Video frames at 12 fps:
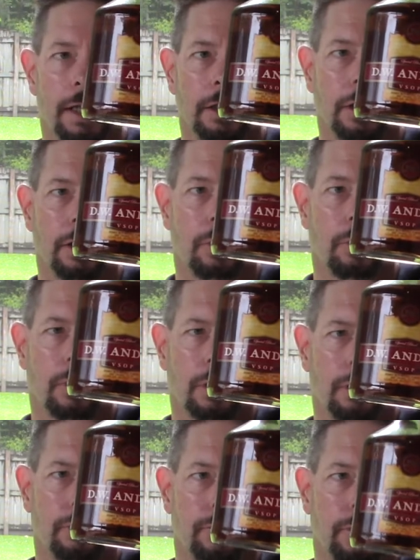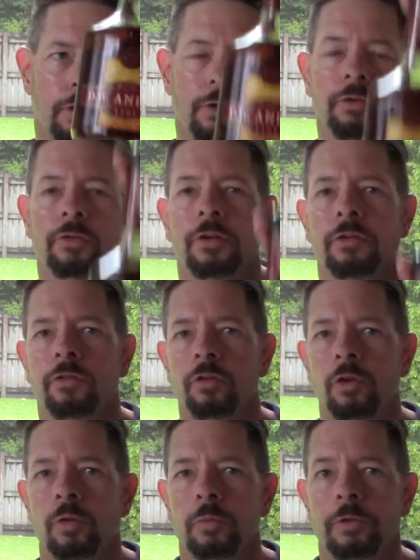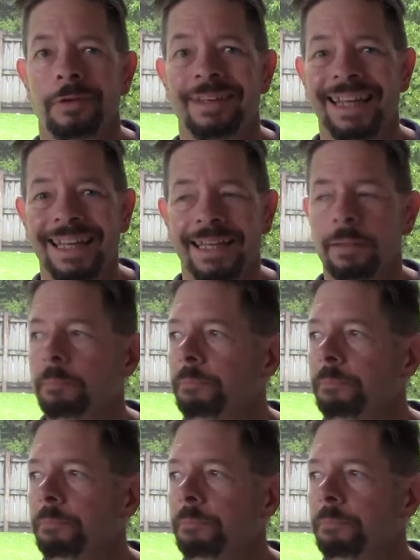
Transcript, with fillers: and liquor world to use an assumed name.